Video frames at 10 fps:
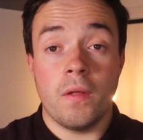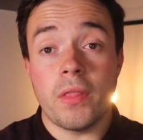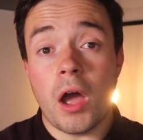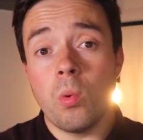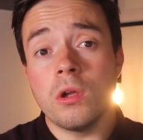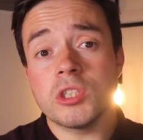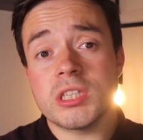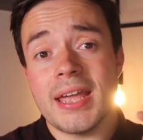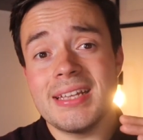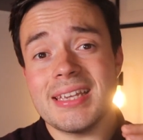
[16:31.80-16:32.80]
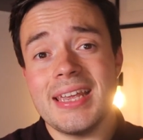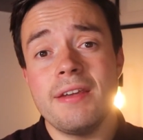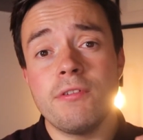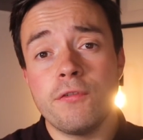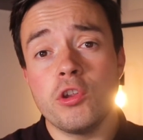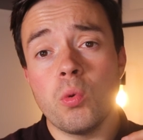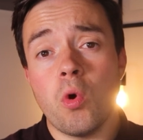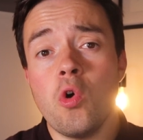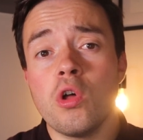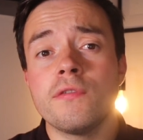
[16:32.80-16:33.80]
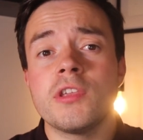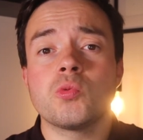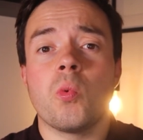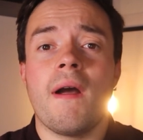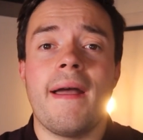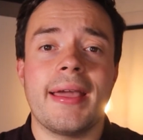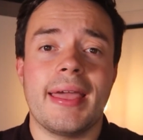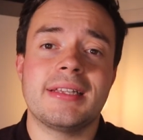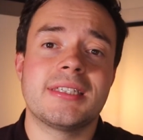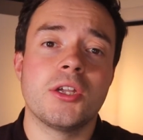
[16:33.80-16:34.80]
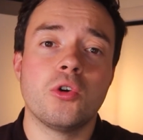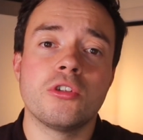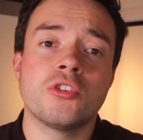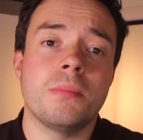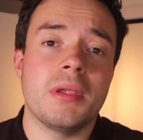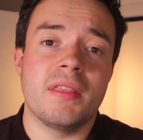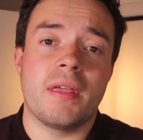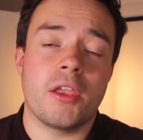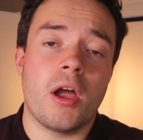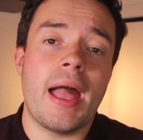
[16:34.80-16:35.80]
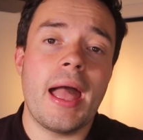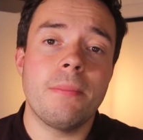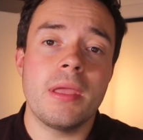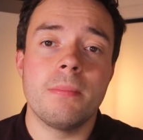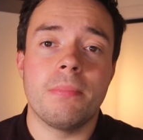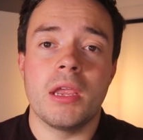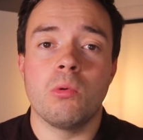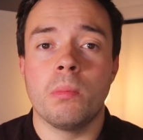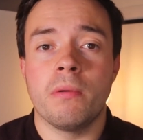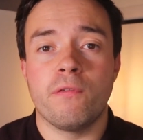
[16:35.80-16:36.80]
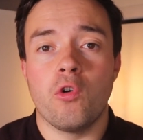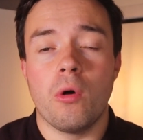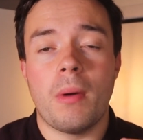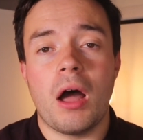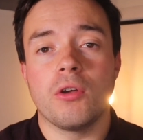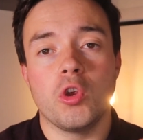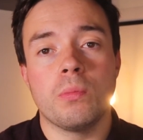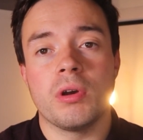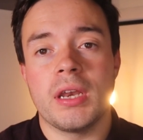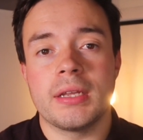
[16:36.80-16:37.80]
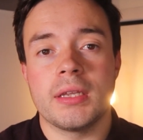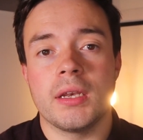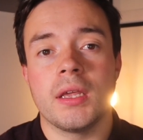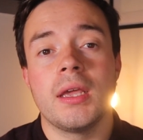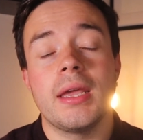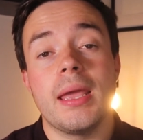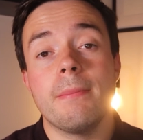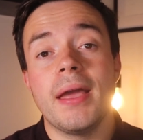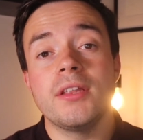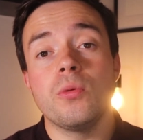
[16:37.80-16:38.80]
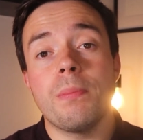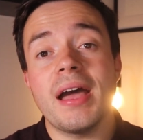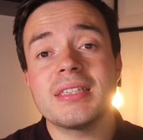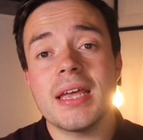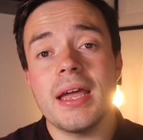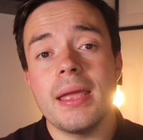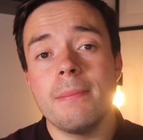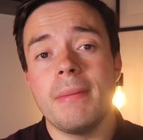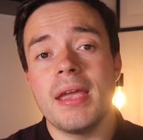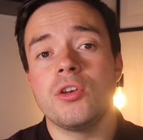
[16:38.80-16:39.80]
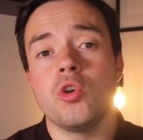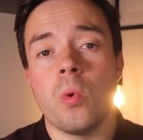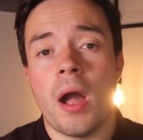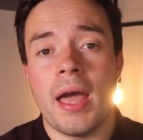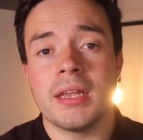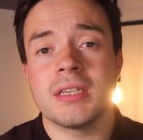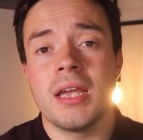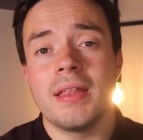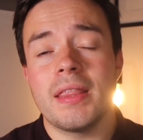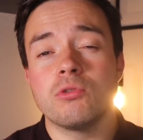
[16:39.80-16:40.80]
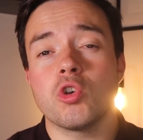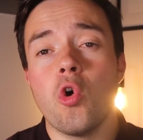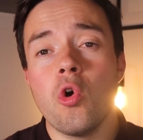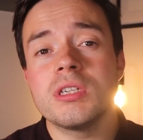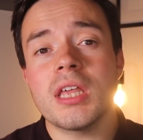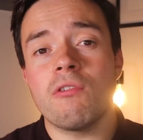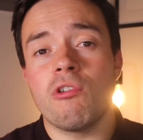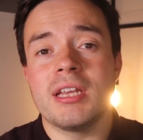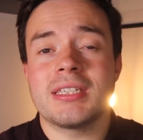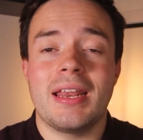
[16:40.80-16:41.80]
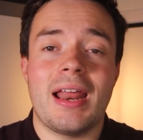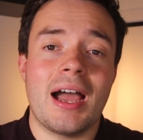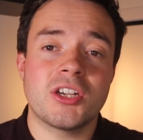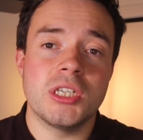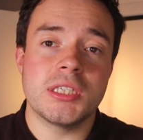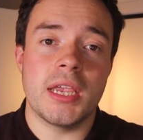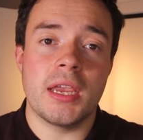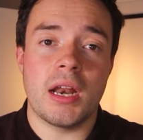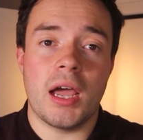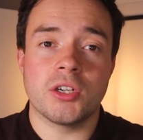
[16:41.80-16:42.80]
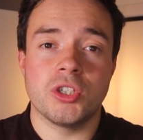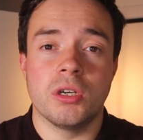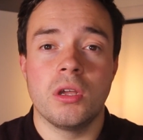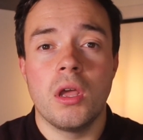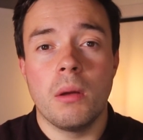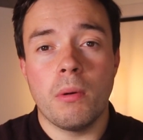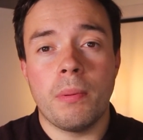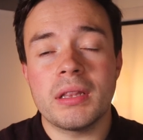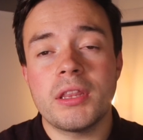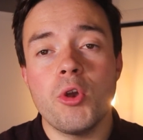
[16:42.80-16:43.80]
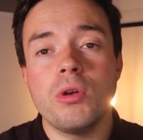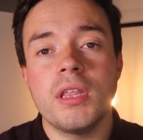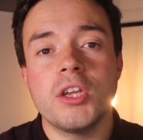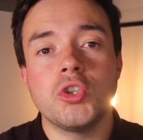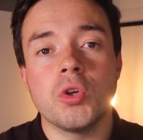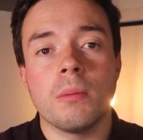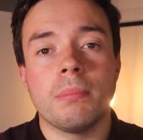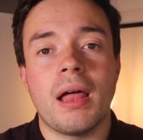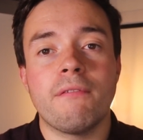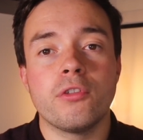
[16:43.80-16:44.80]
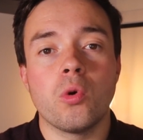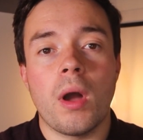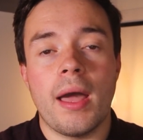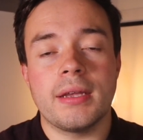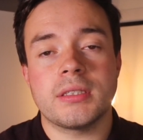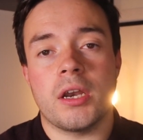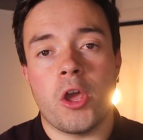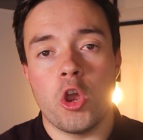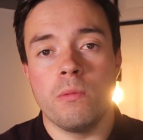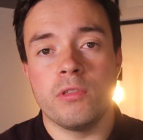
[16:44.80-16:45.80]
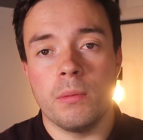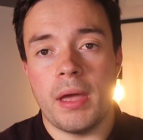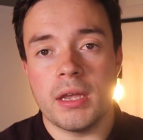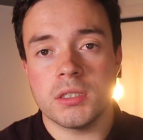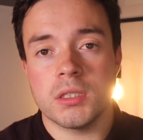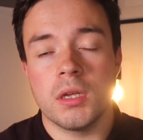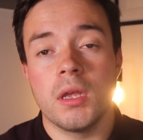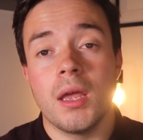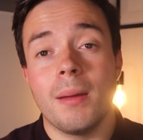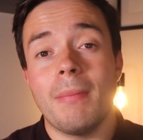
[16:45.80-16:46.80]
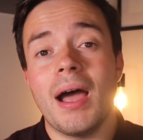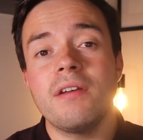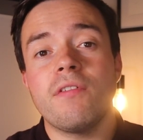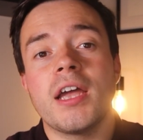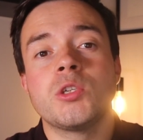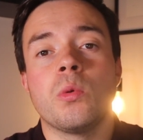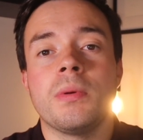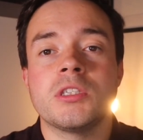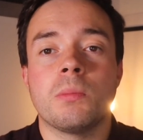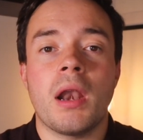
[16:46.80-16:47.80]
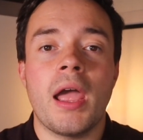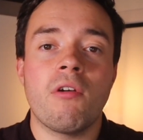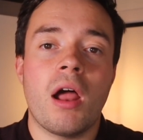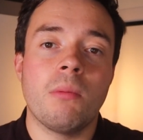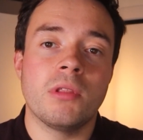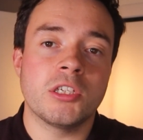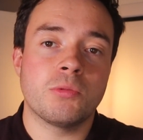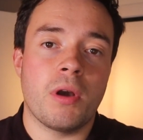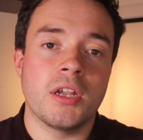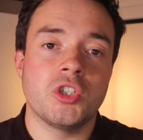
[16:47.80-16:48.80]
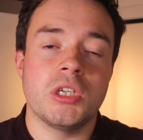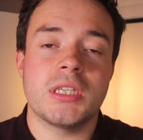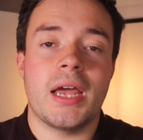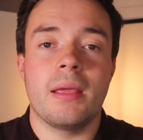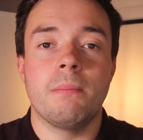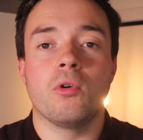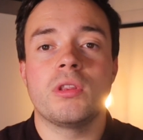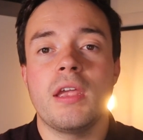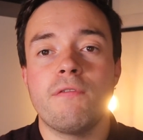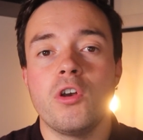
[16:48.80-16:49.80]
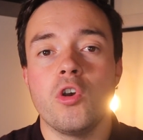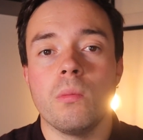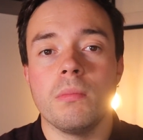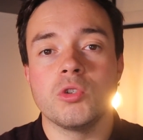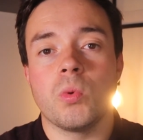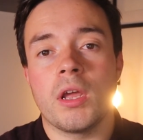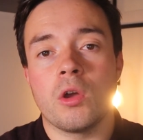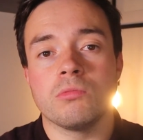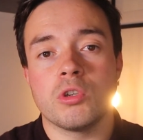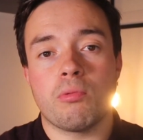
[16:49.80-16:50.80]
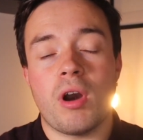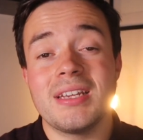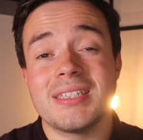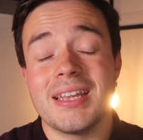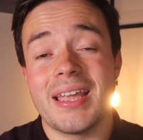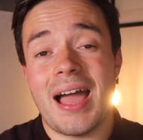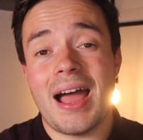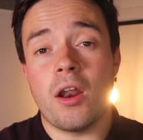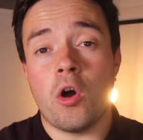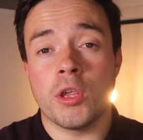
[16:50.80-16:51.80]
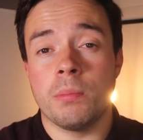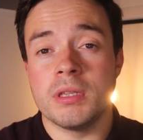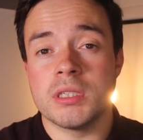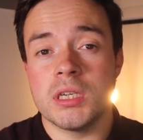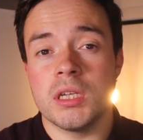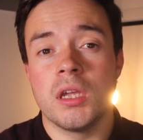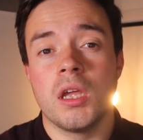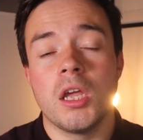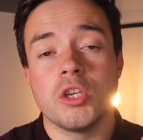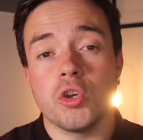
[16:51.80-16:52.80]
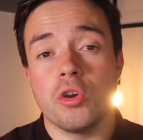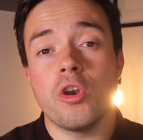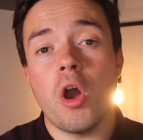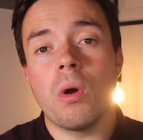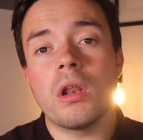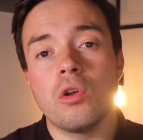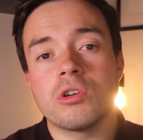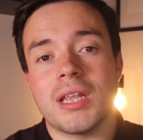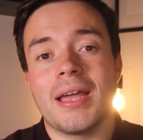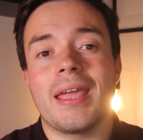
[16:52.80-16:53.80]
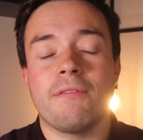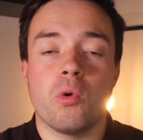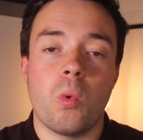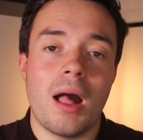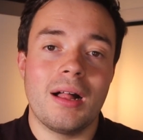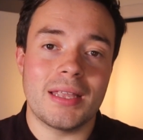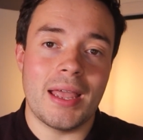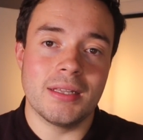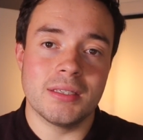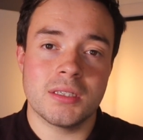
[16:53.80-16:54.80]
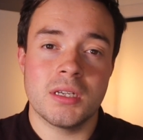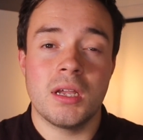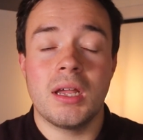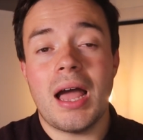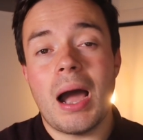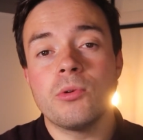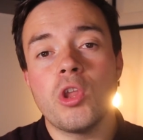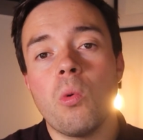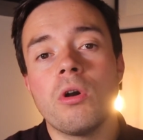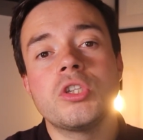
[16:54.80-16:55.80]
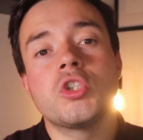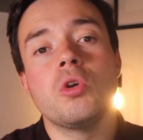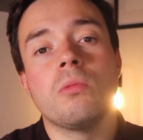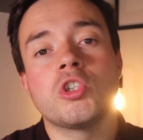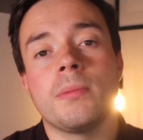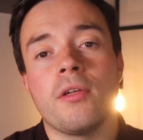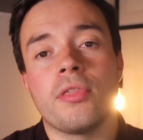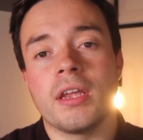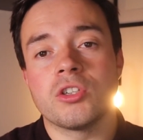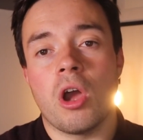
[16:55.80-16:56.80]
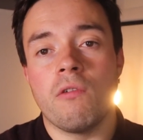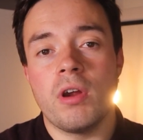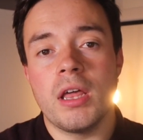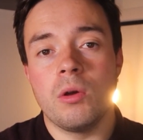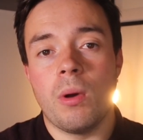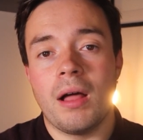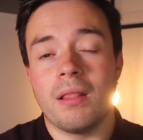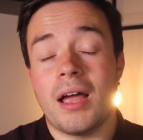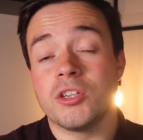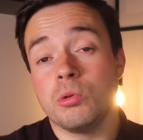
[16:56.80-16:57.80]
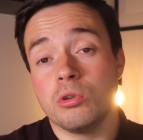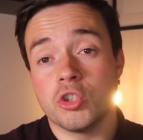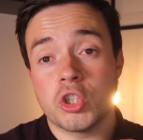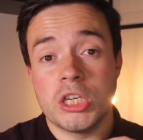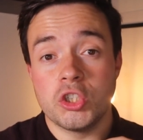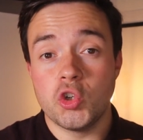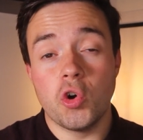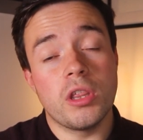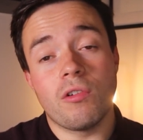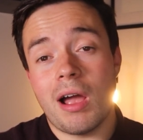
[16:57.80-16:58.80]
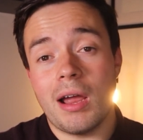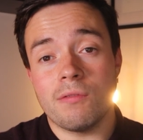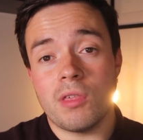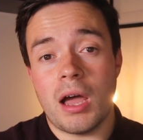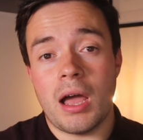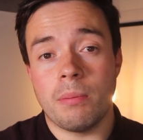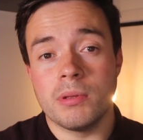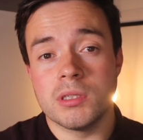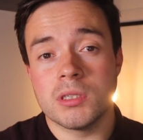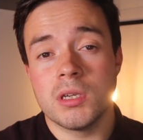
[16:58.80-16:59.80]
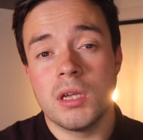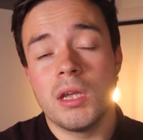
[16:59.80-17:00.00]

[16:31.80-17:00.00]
Now, I will state, even if you do all of this work, it still doesn't mean that your Airbnb will perform how you predicted. It may do better, it may do worse. There is always that risk in actually taking action. But by doing this, you can plan for the worst and hope for the best. My advice would be to play around with this spreadsheet and input different numbers when it comes to pricing and occupancy, so you know what it looks like if the world ends. I would not worry too much about things going really well, as you will just enjoy the ride if that happens.